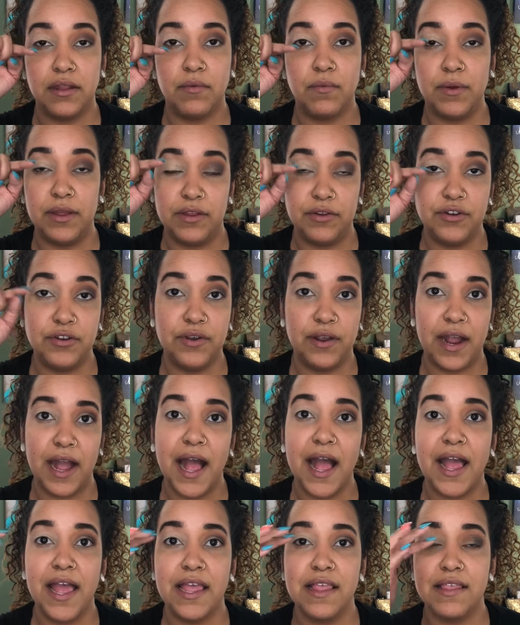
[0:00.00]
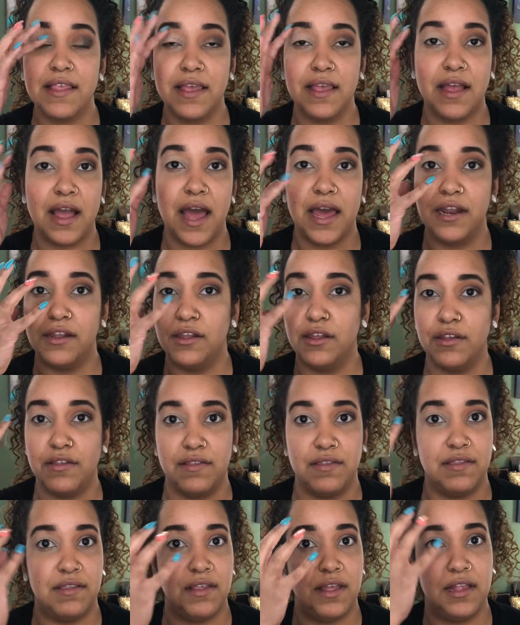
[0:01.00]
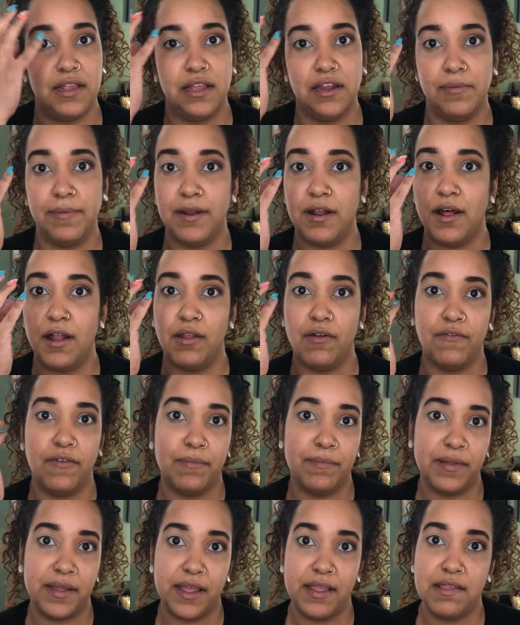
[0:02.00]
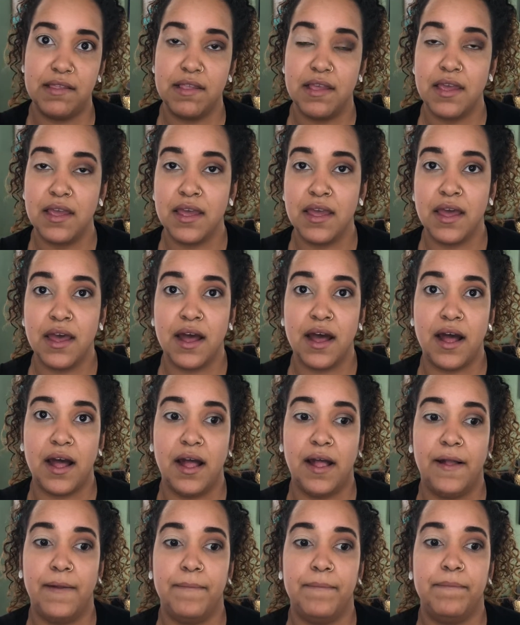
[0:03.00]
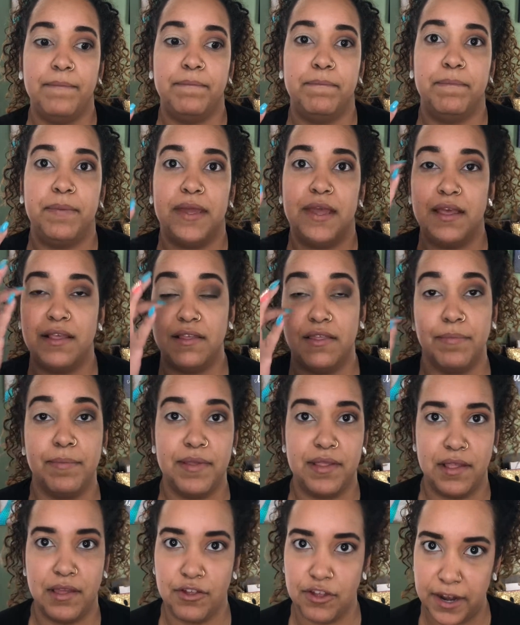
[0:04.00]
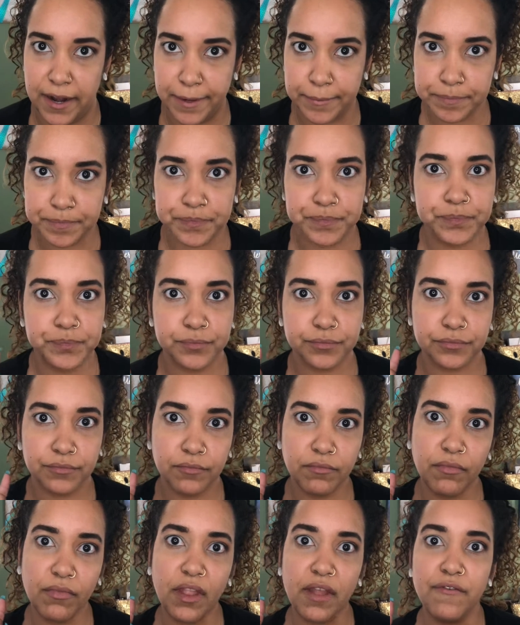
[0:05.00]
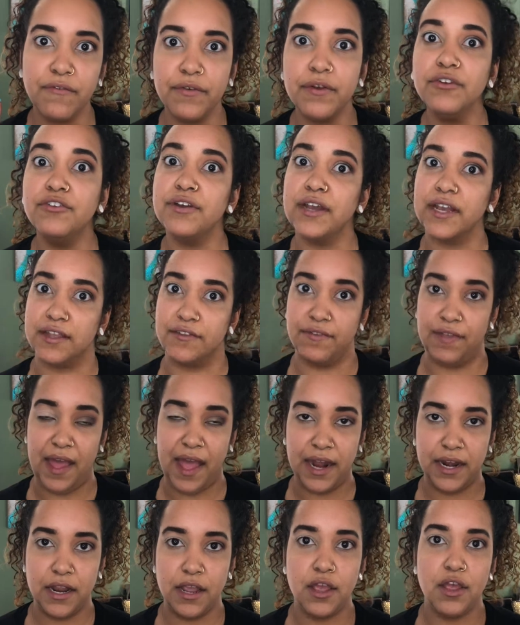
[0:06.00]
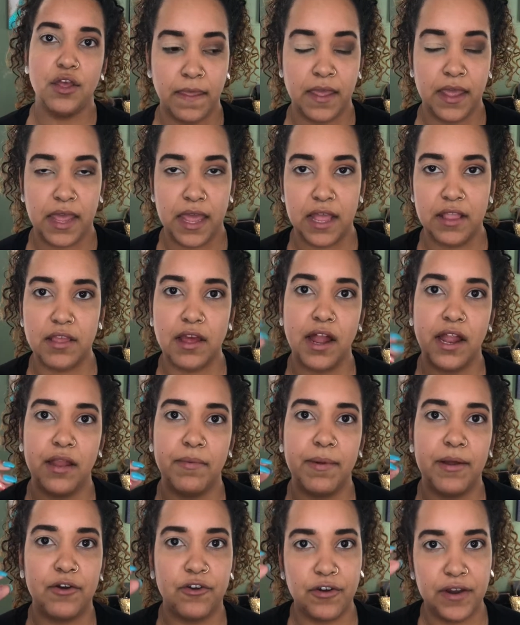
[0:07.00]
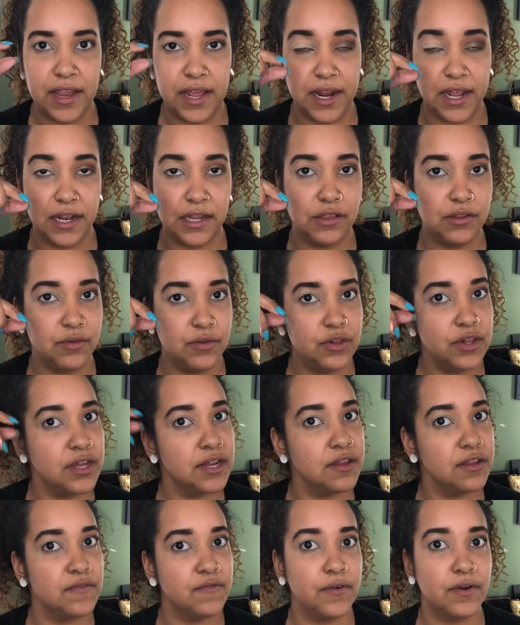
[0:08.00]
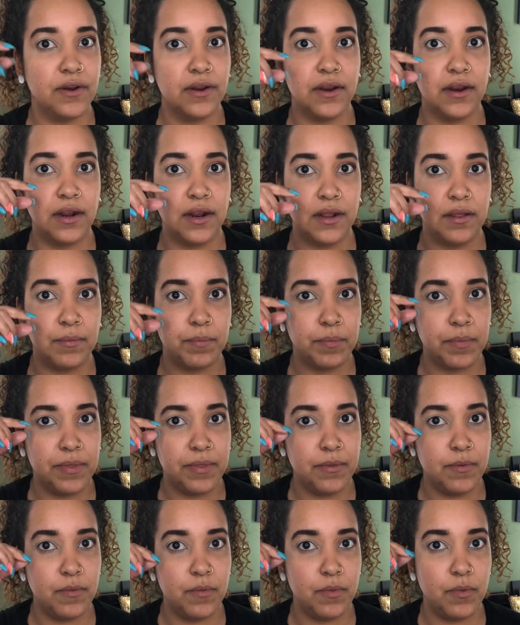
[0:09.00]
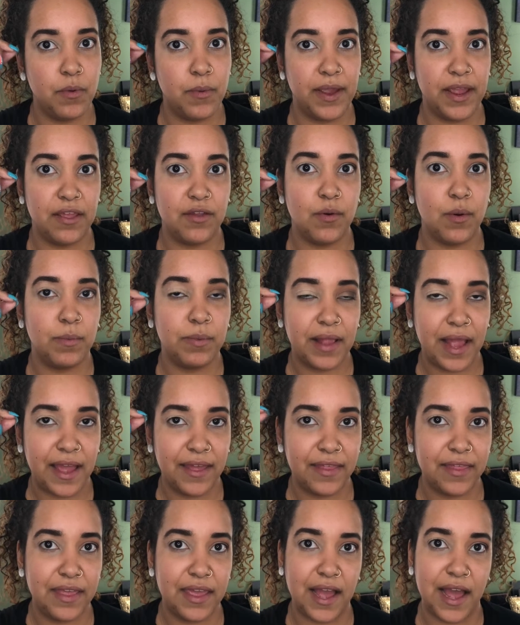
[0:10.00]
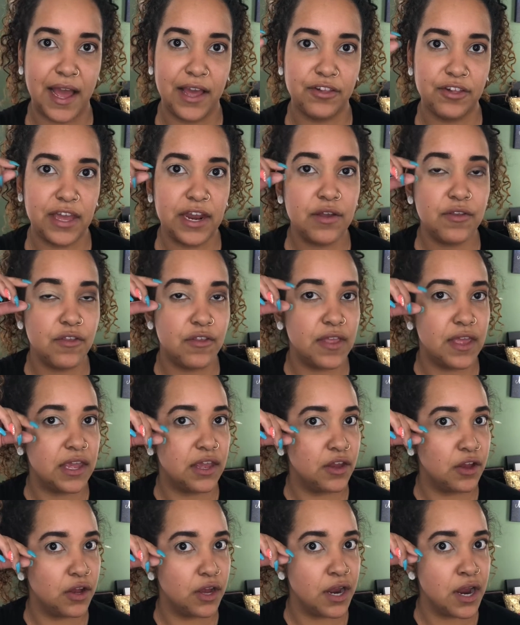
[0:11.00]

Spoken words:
when you do your eyes, it kind of looks a little bit all over the place because of the positioning. A few tricks for that. It's all about creating illusions for the way you apply the eyeshadow, so that